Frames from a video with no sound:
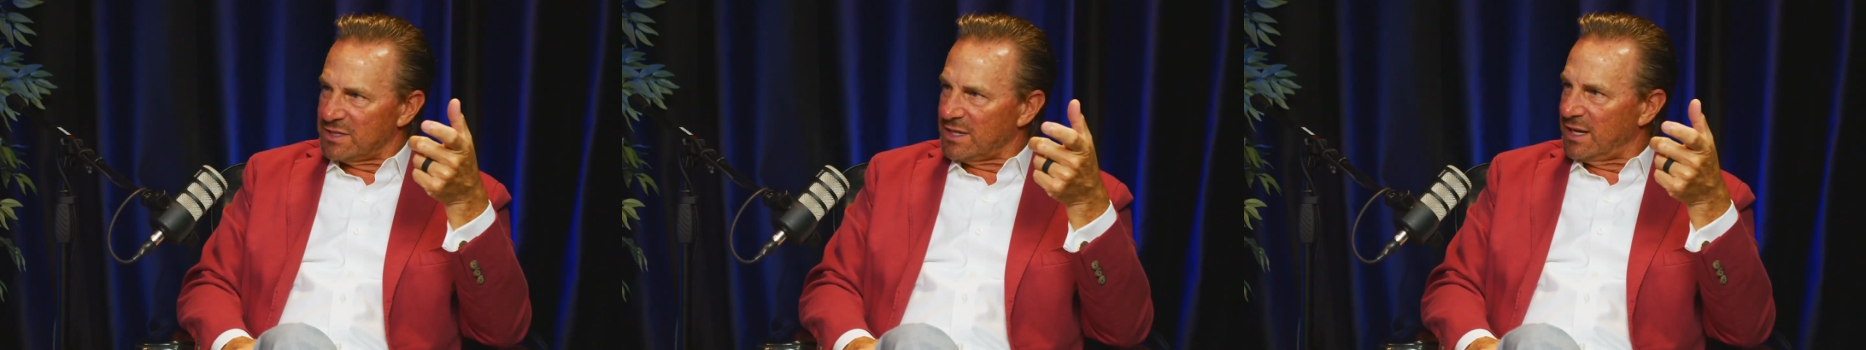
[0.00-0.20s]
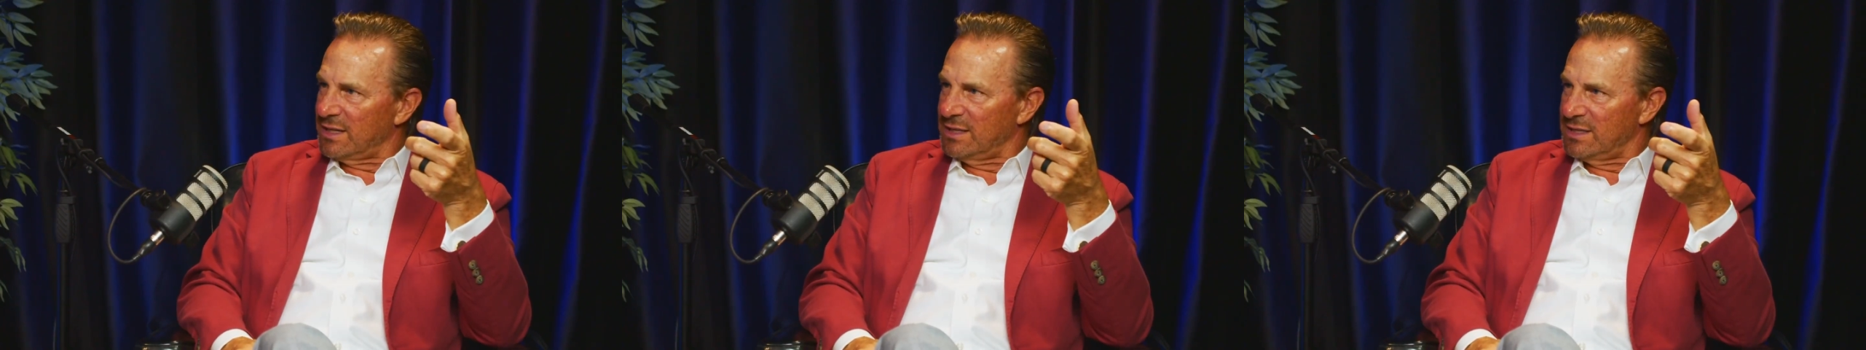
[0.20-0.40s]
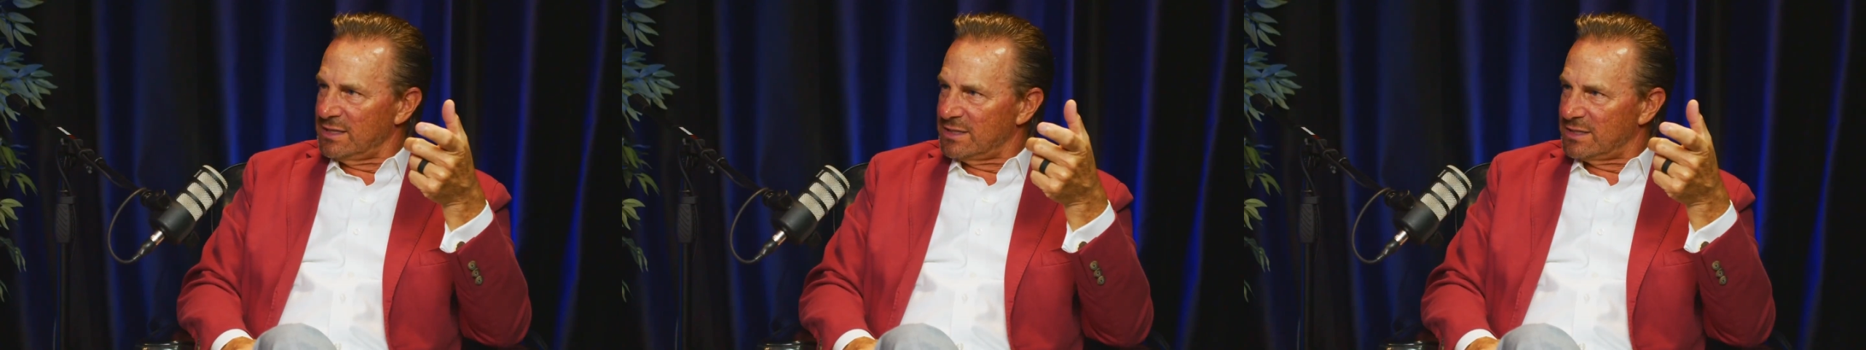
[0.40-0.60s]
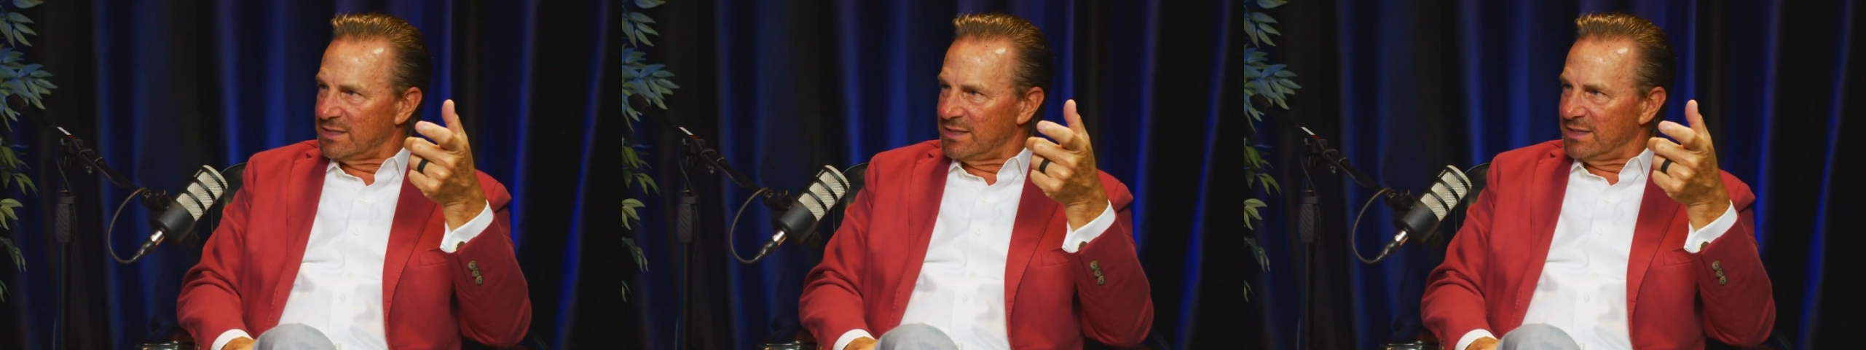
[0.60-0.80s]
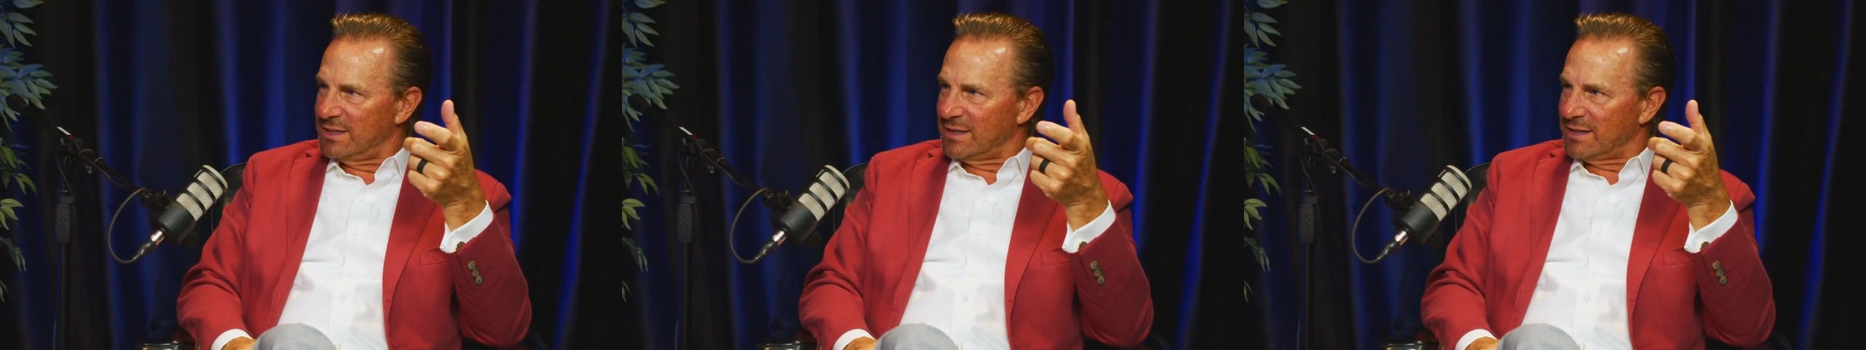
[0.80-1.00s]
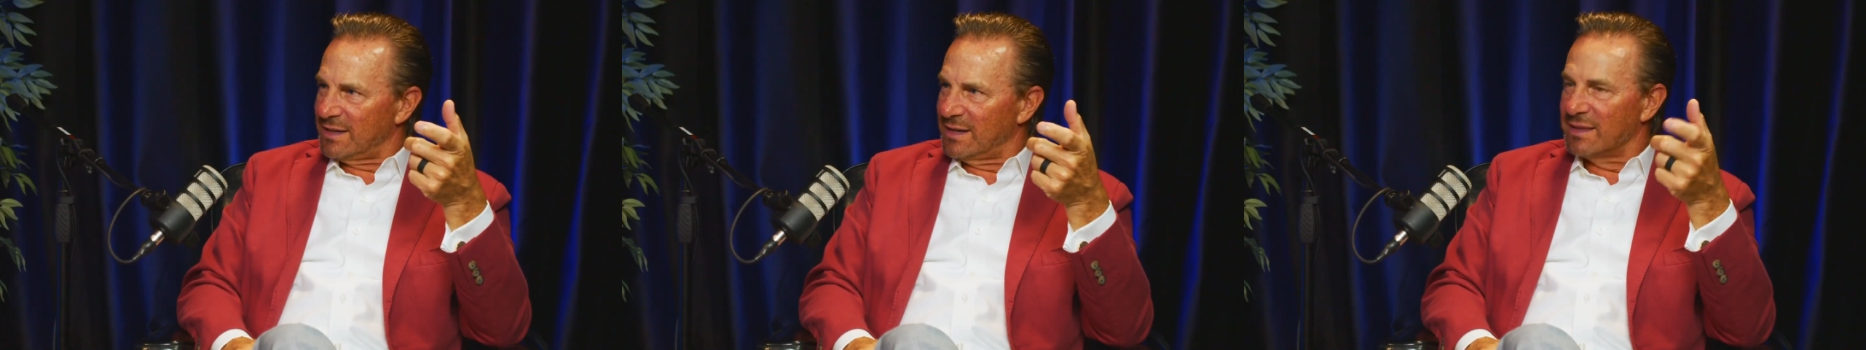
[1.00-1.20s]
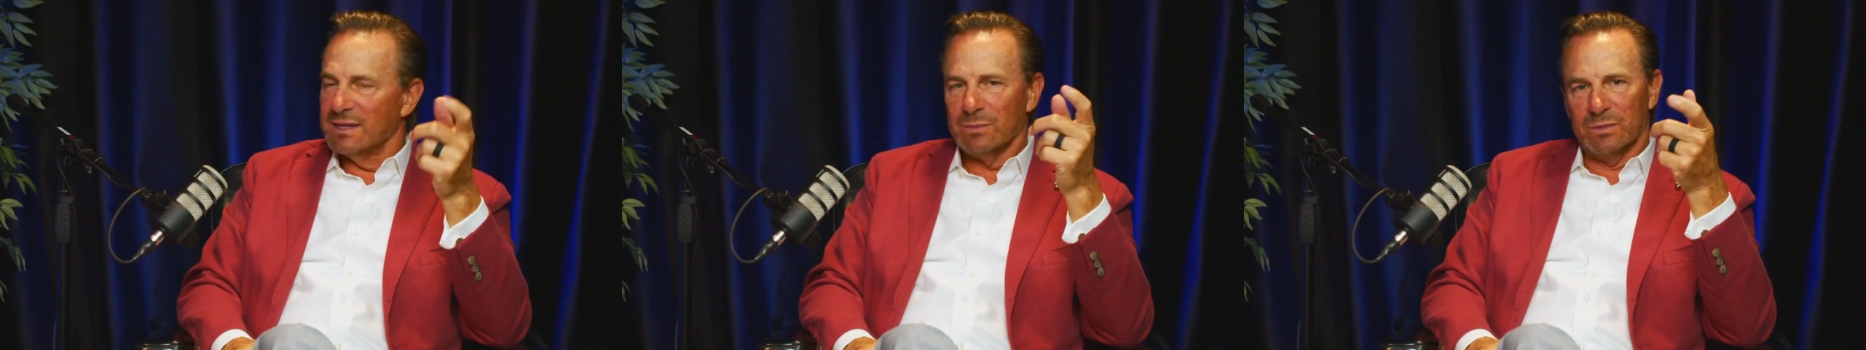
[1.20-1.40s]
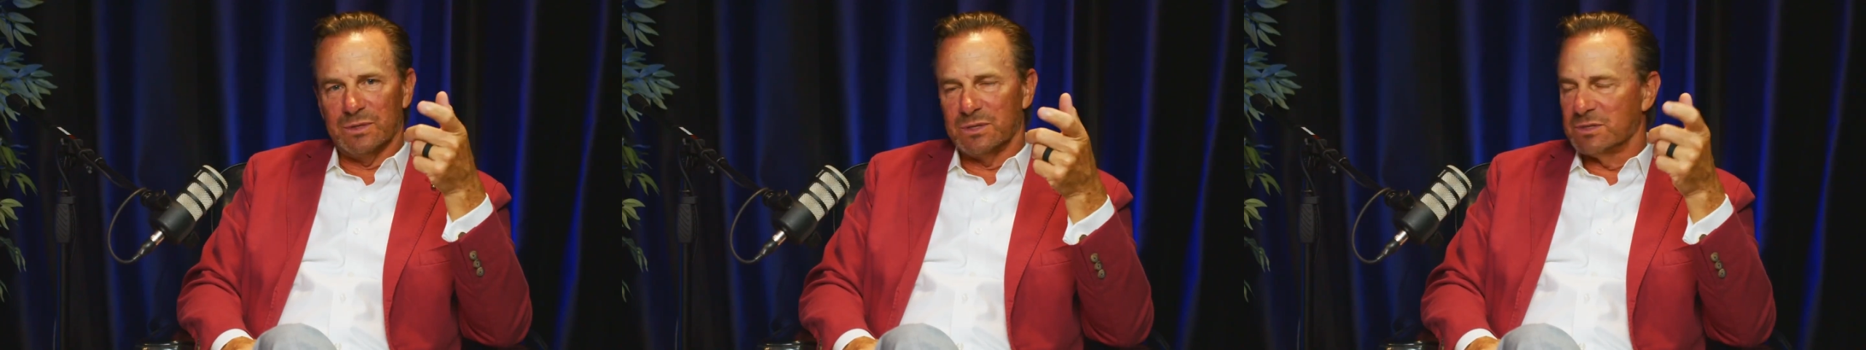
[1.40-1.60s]
side of this. And
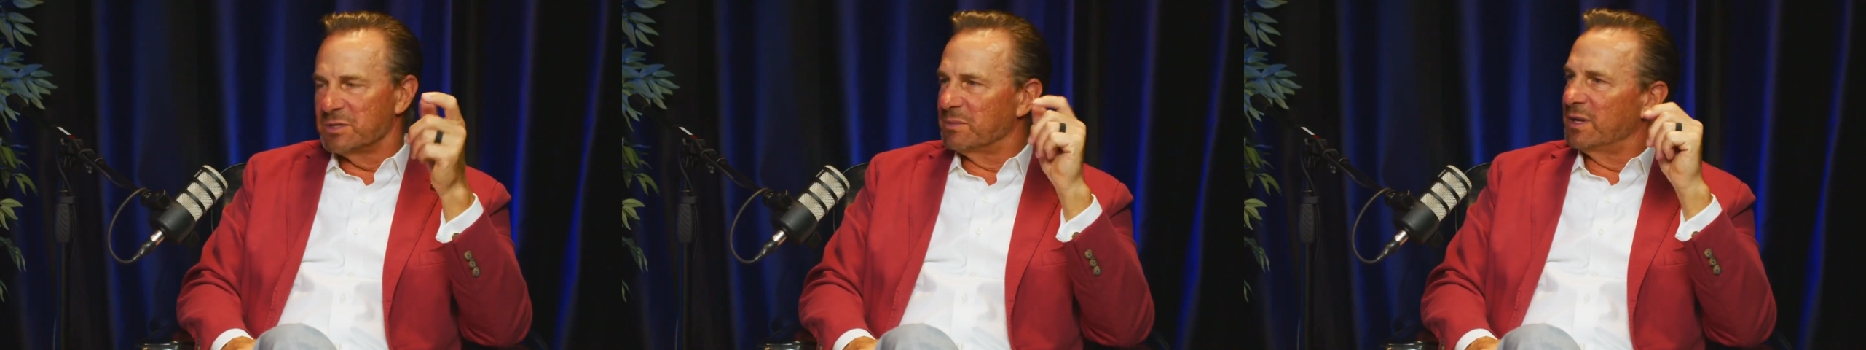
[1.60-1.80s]
then we'll do some